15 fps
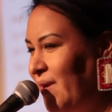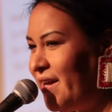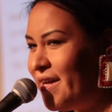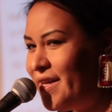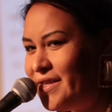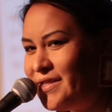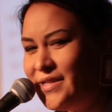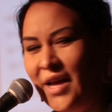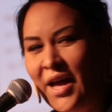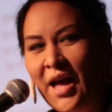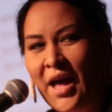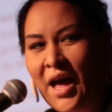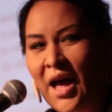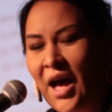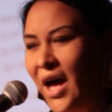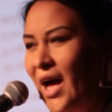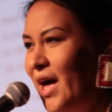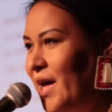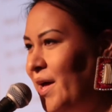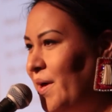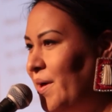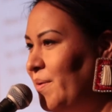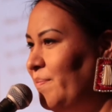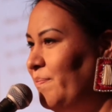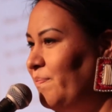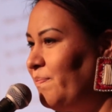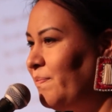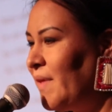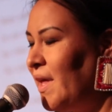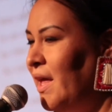because
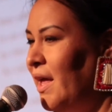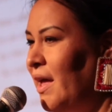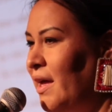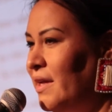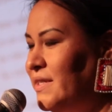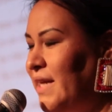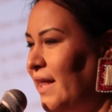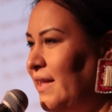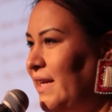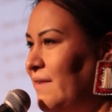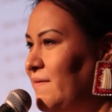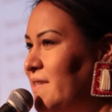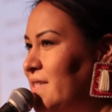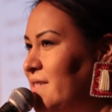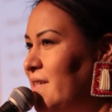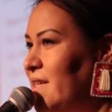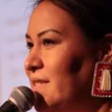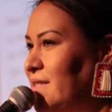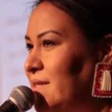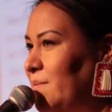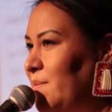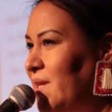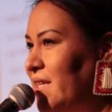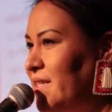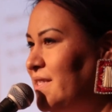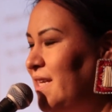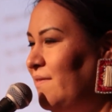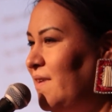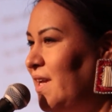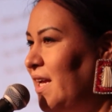Tala gifted this to me
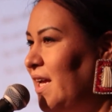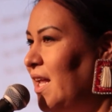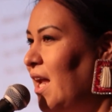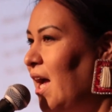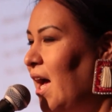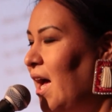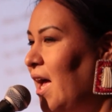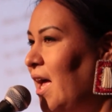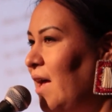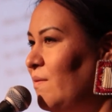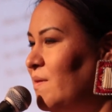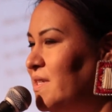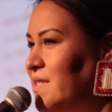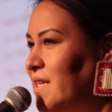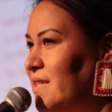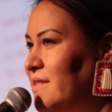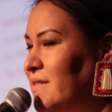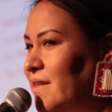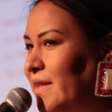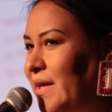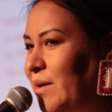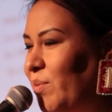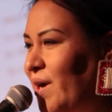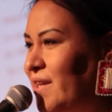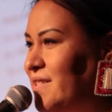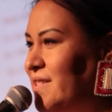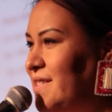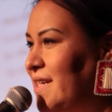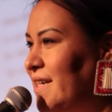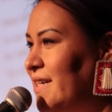this evening and I was instantly brought
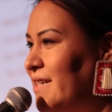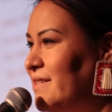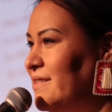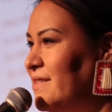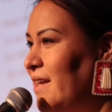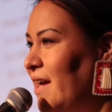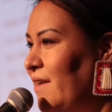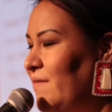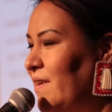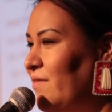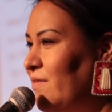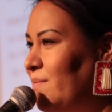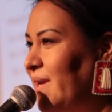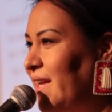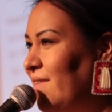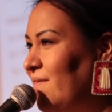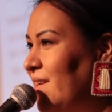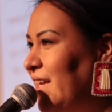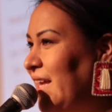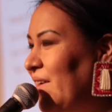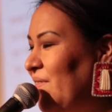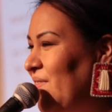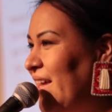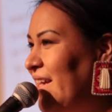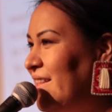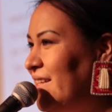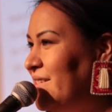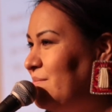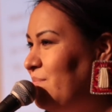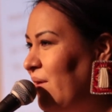to tears. I've never been given a gift like
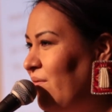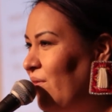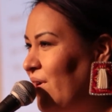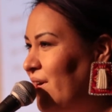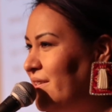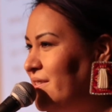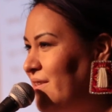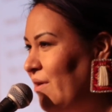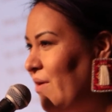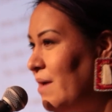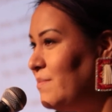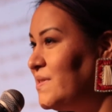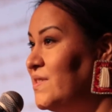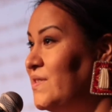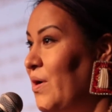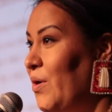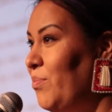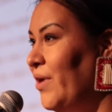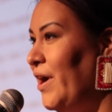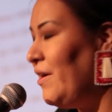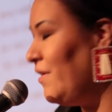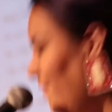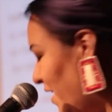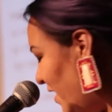this before, so I'm so proud of